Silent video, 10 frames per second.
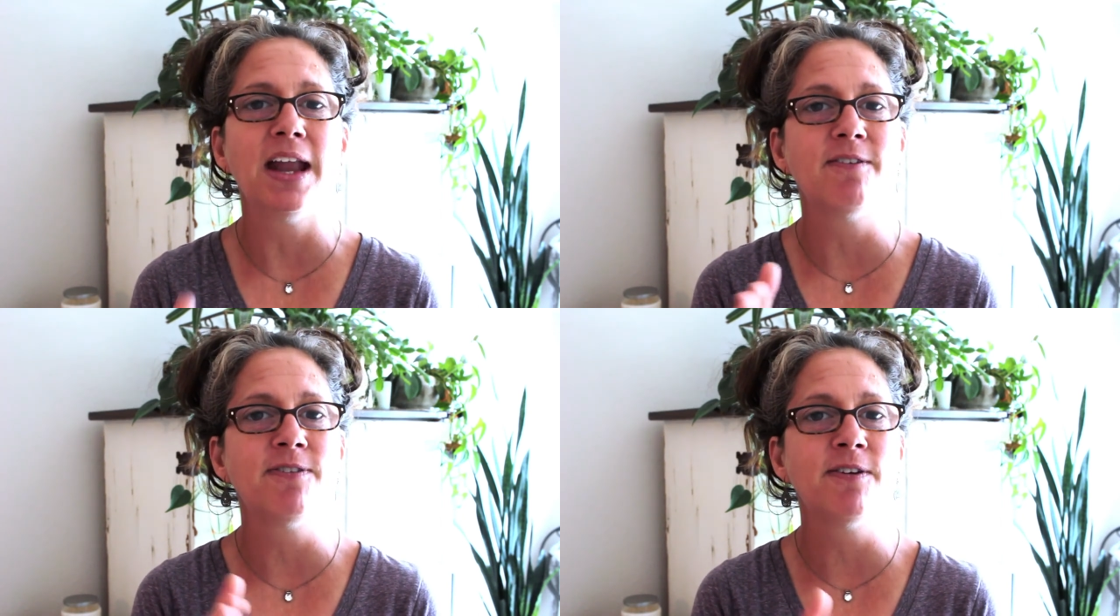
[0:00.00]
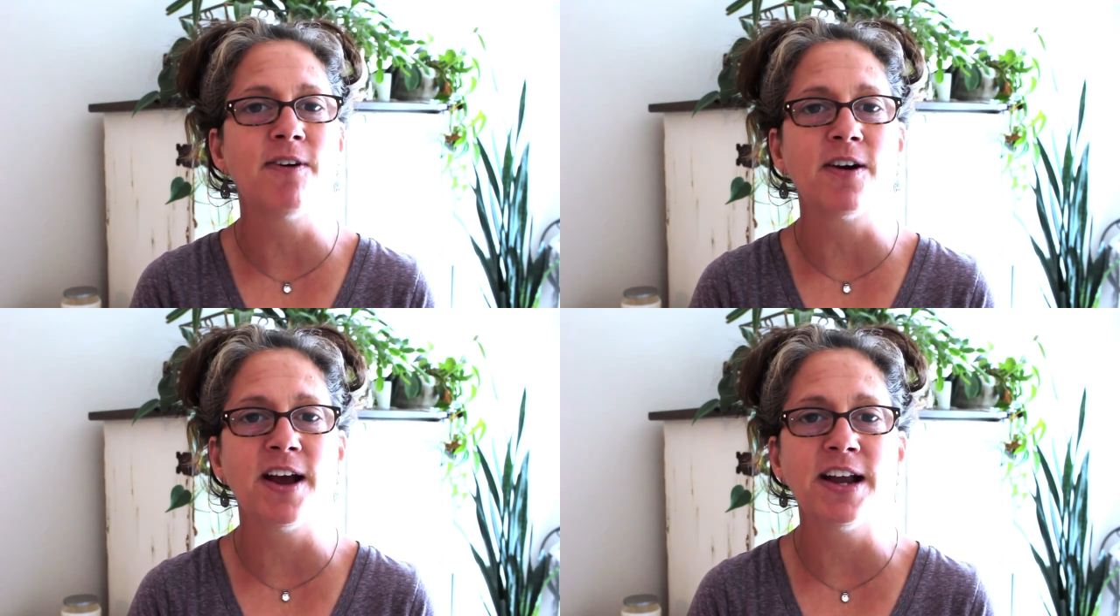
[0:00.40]
And if you've
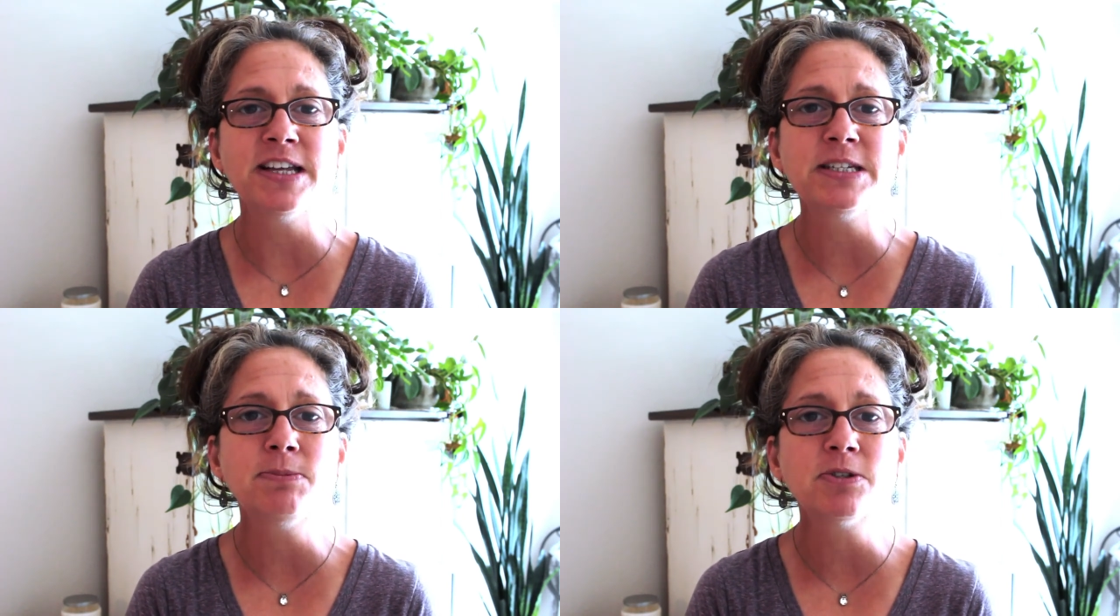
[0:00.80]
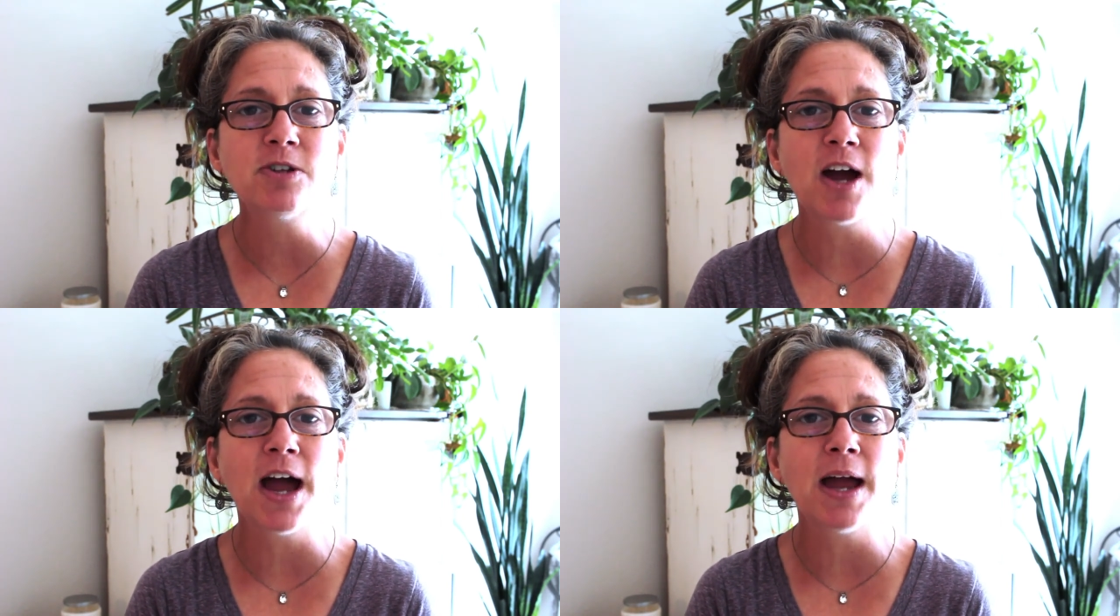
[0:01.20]
already
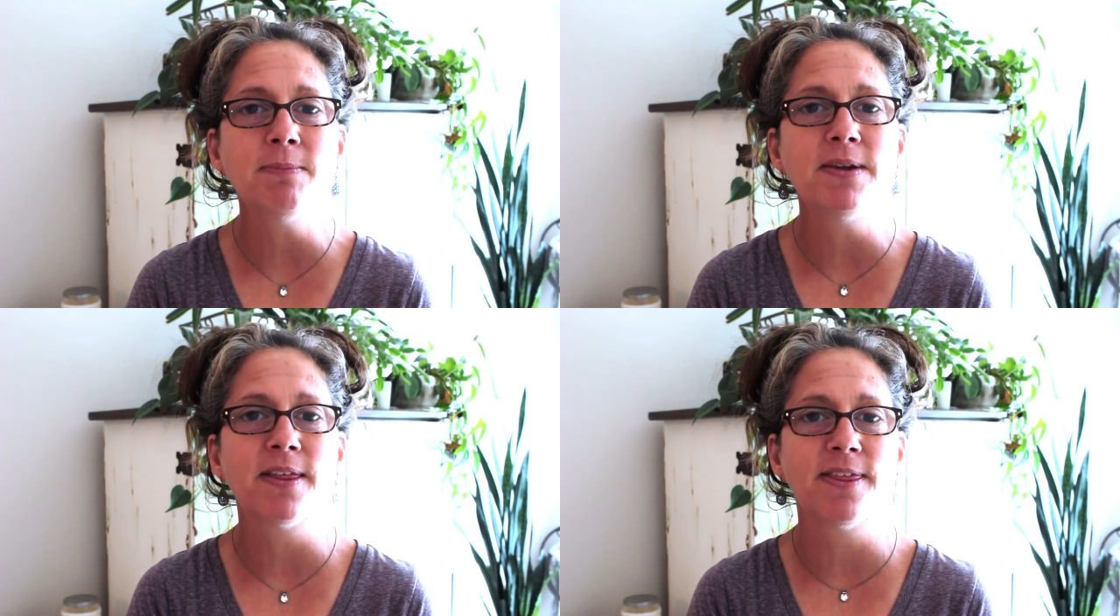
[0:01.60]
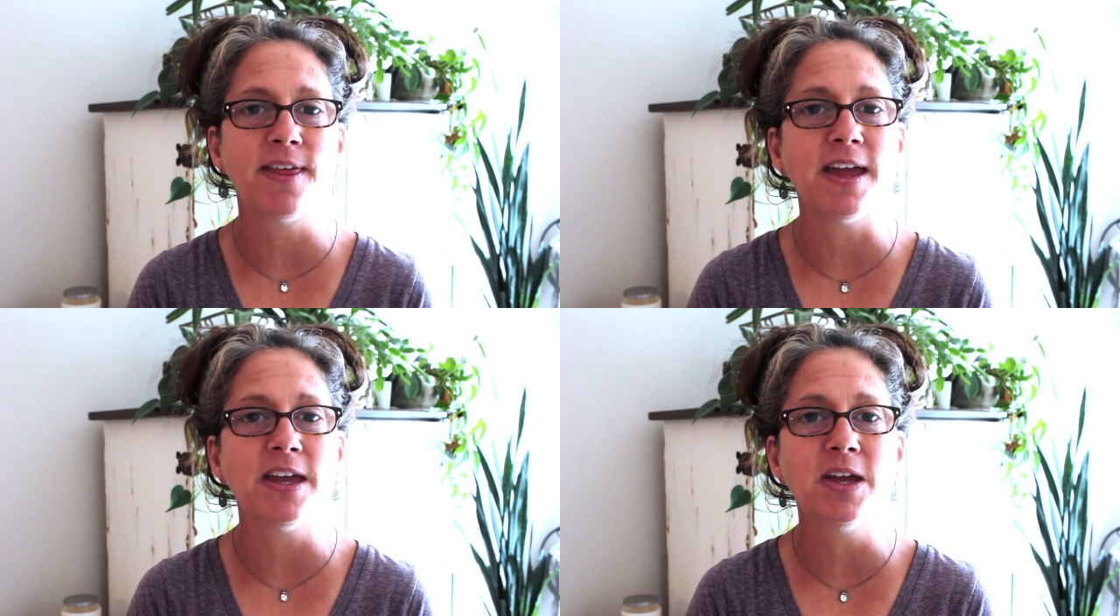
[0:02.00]
subscribed,
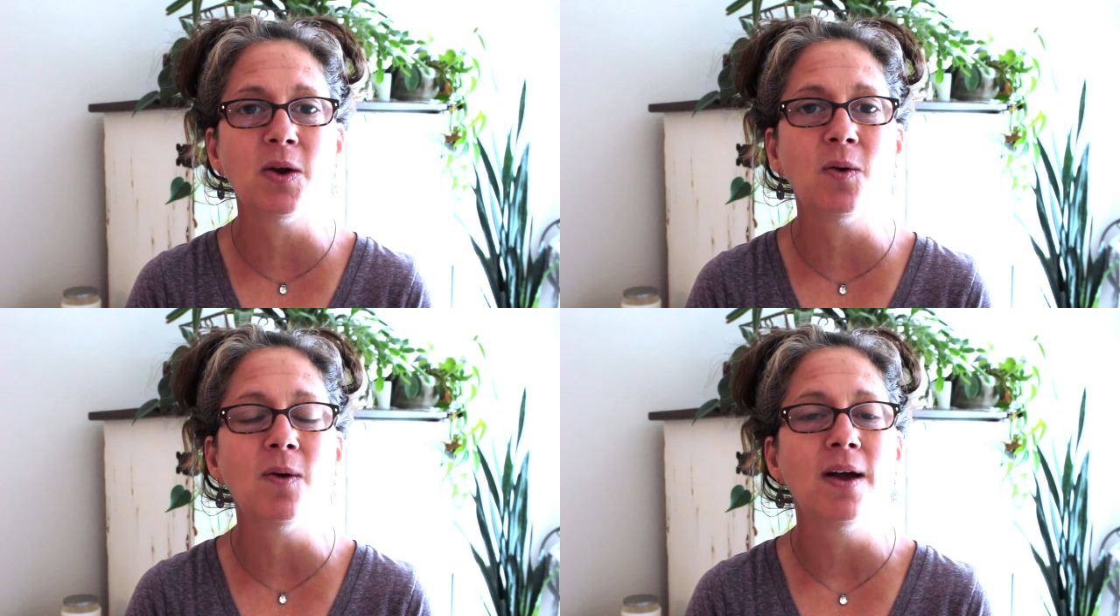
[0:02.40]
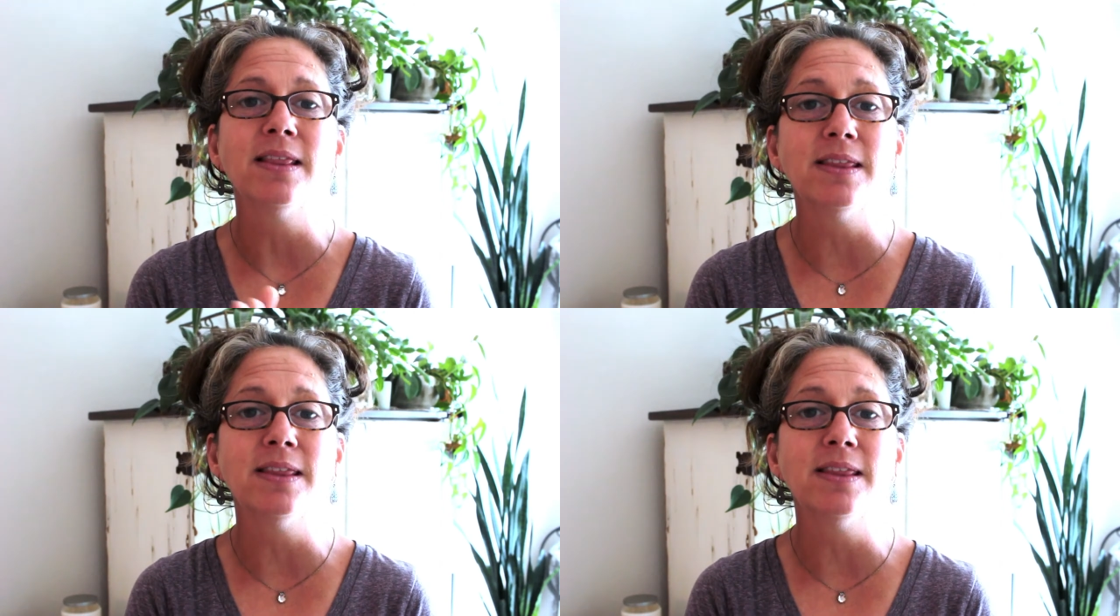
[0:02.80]
thank you.